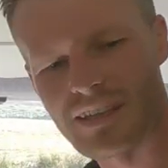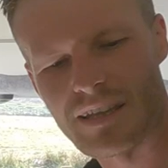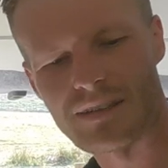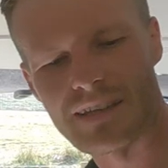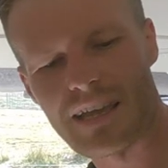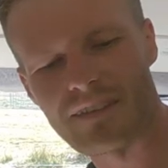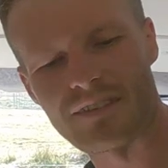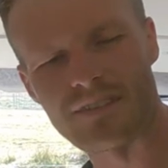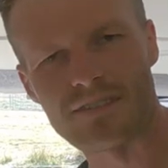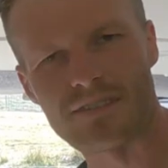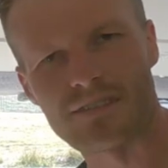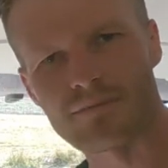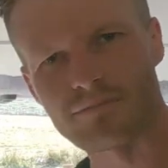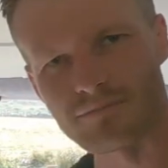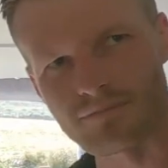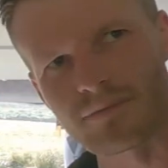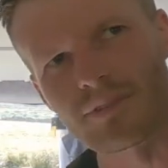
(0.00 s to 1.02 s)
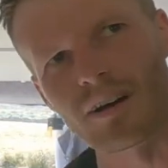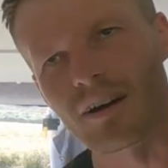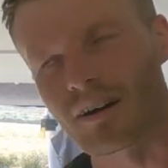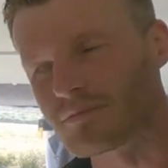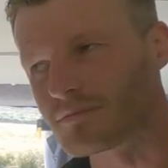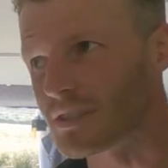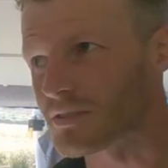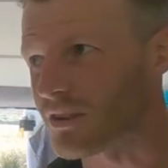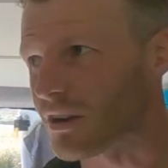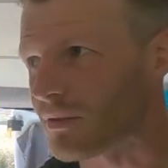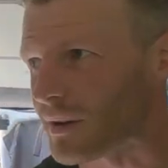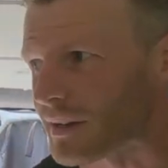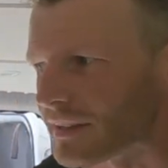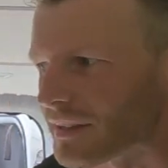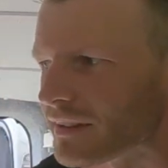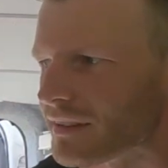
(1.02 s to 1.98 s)
then gathers, oh, it's all
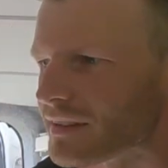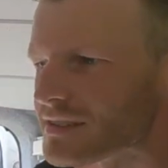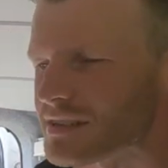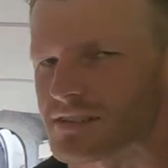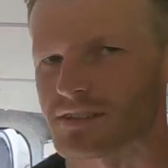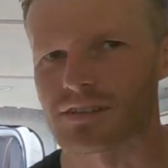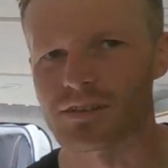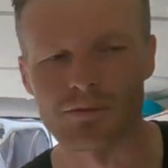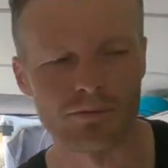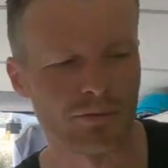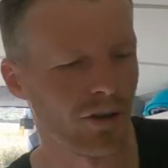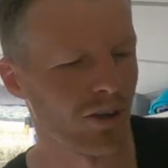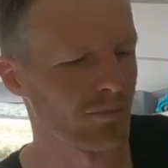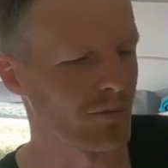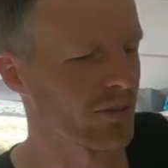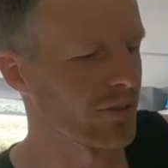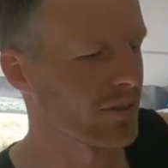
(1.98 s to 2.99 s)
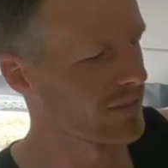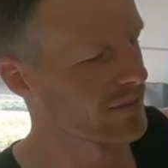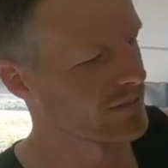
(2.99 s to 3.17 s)
right here, this is the new normal,